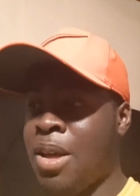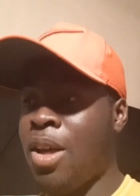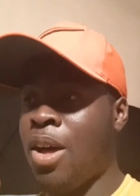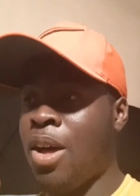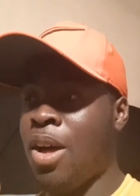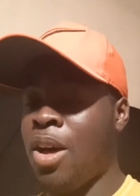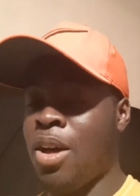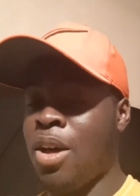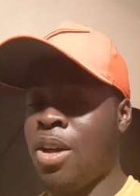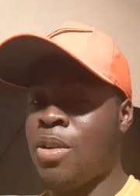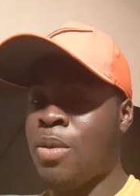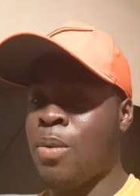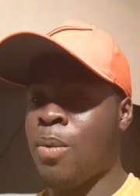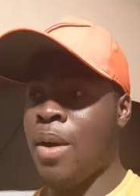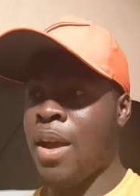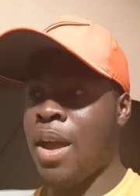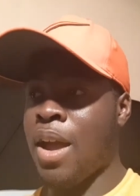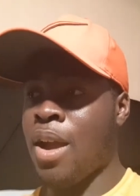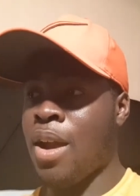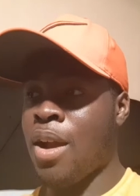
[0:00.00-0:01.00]
on
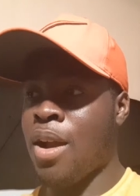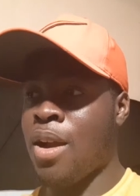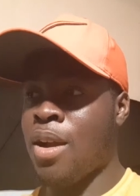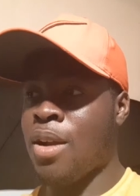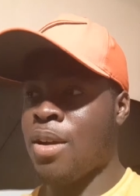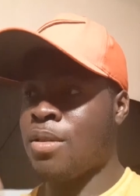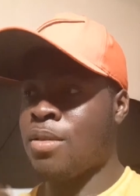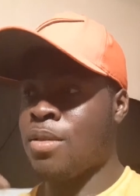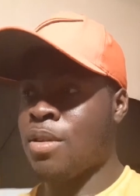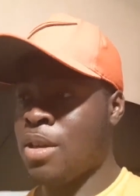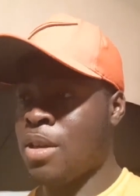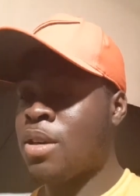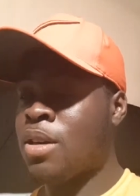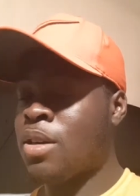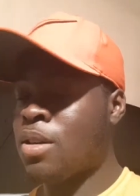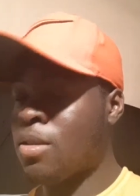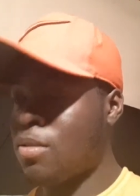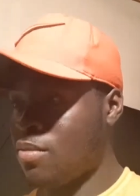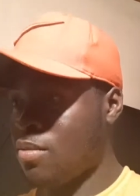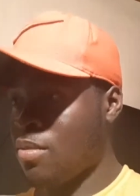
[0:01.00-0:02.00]

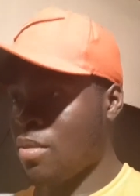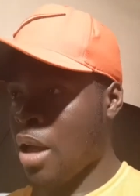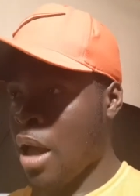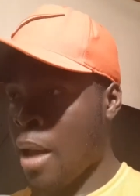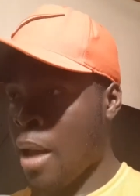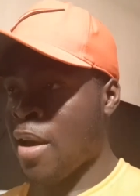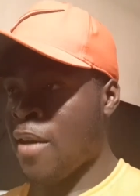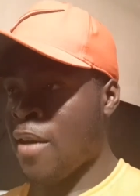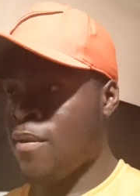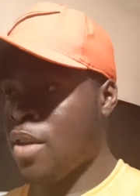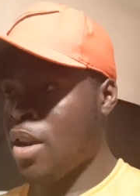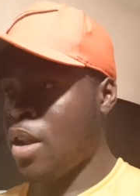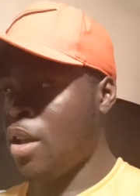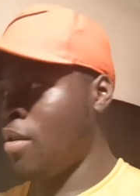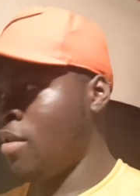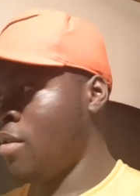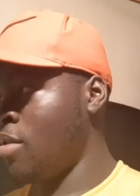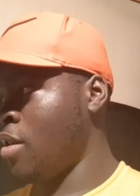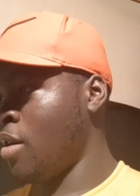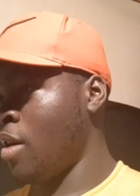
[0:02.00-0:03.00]
where uh, on my
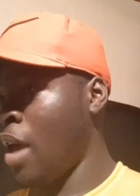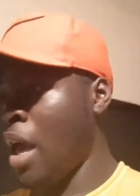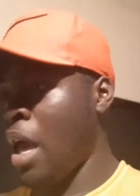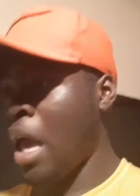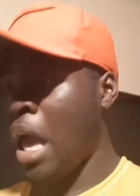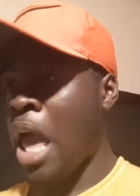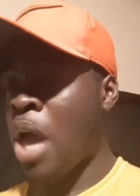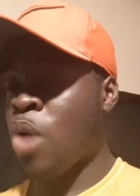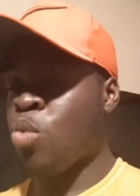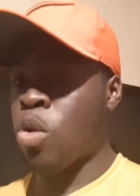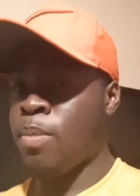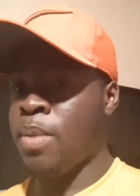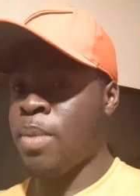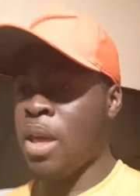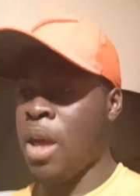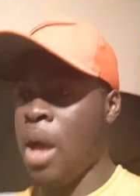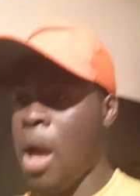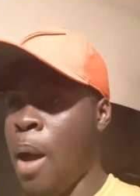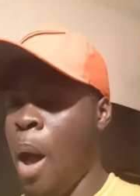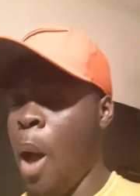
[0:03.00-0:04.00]
videos, okay, will
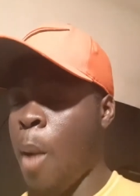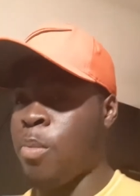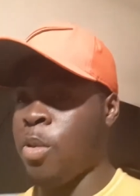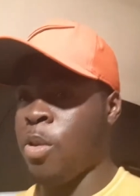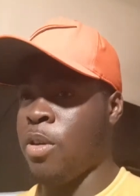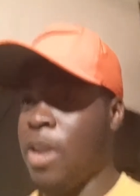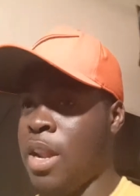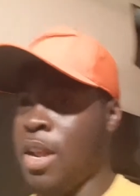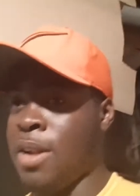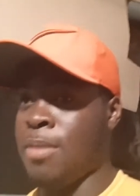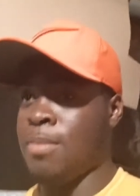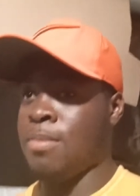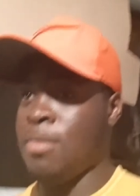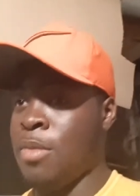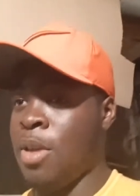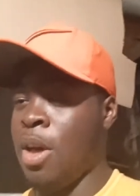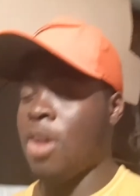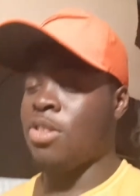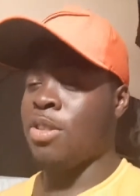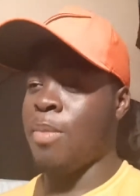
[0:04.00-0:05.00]
be uh, uploaded
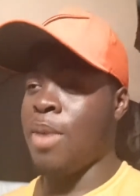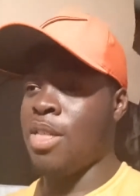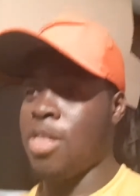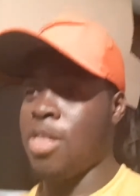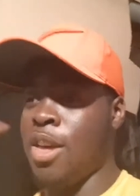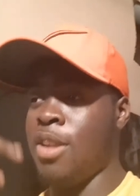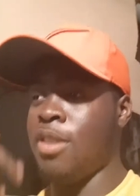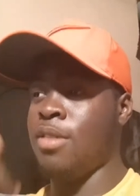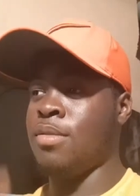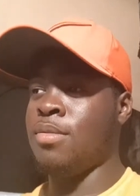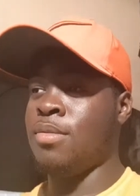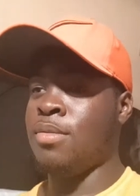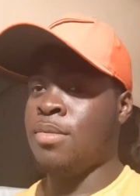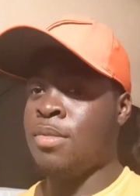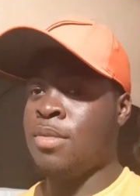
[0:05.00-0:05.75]
onto my channel.